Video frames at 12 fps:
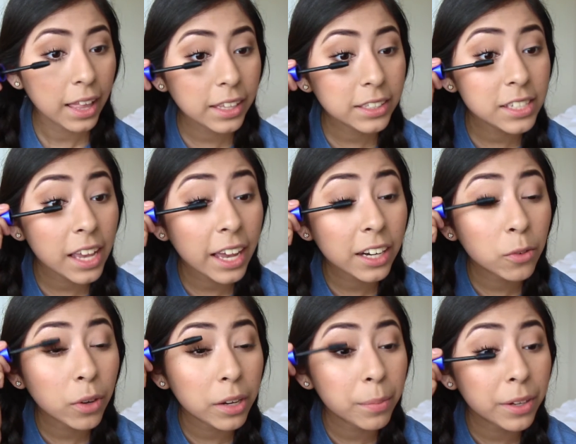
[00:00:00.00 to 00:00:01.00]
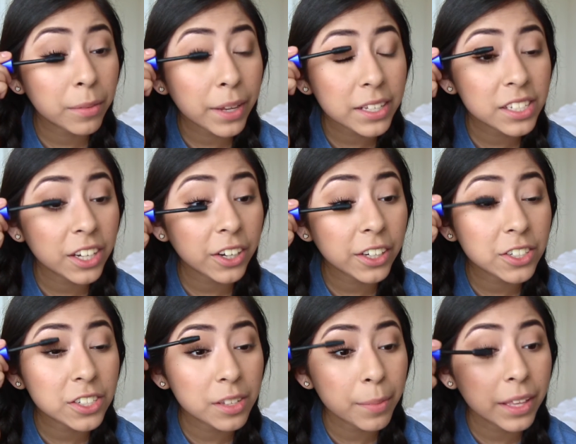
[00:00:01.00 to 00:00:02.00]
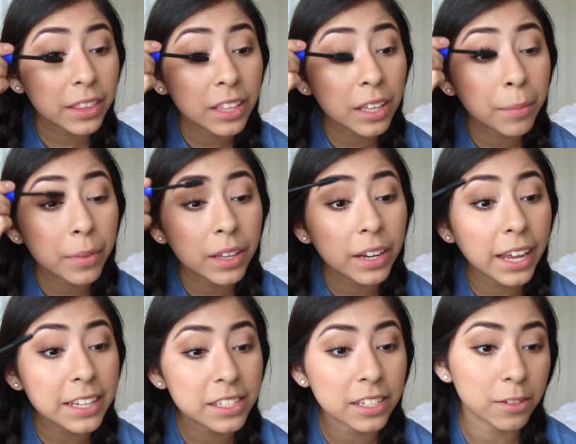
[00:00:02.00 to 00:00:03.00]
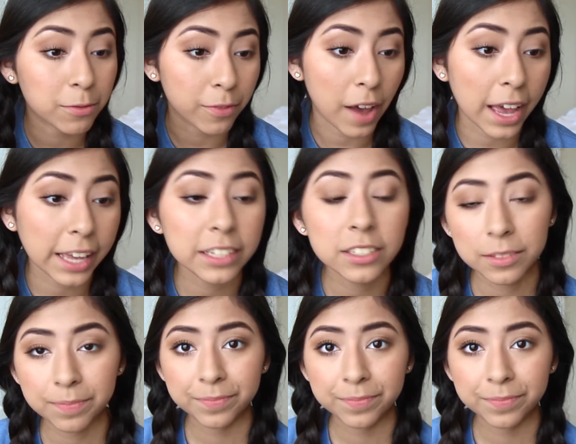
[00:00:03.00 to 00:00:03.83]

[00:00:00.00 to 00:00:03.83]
like to add quite a bit of mascara just to make them nice and defined.